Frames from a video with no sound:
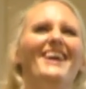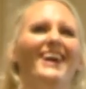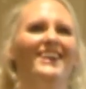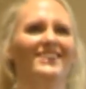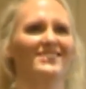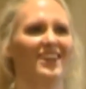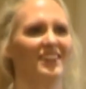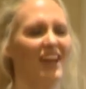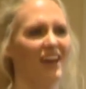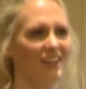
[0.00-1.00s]
And he said,
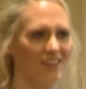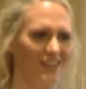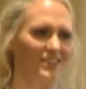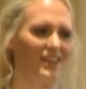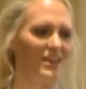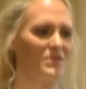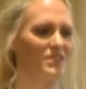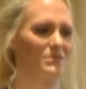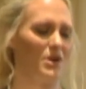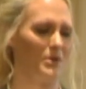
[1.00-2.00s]
yeah, he gave me
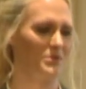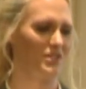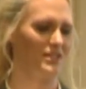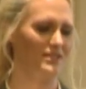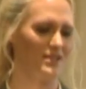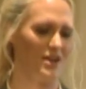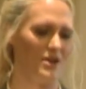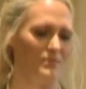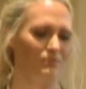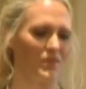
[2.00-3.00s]
some options.
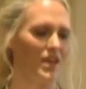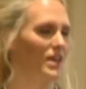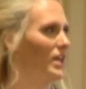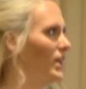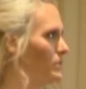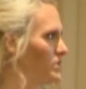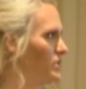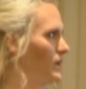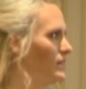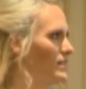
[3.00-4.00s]
He was
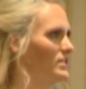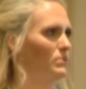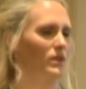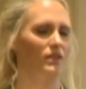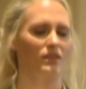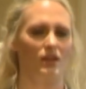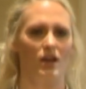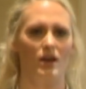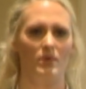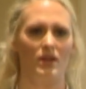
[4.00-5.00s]
doing this with
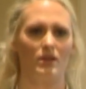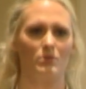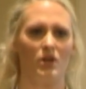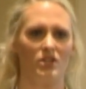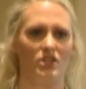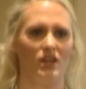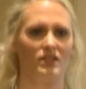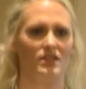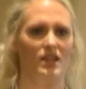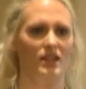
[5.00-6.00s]
another
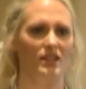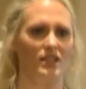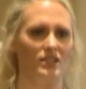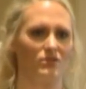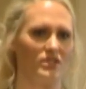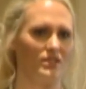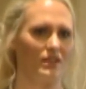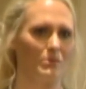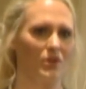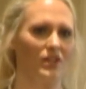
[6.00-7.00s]
project, and he's
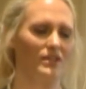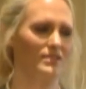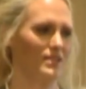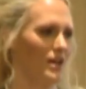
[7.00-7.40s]
recently put in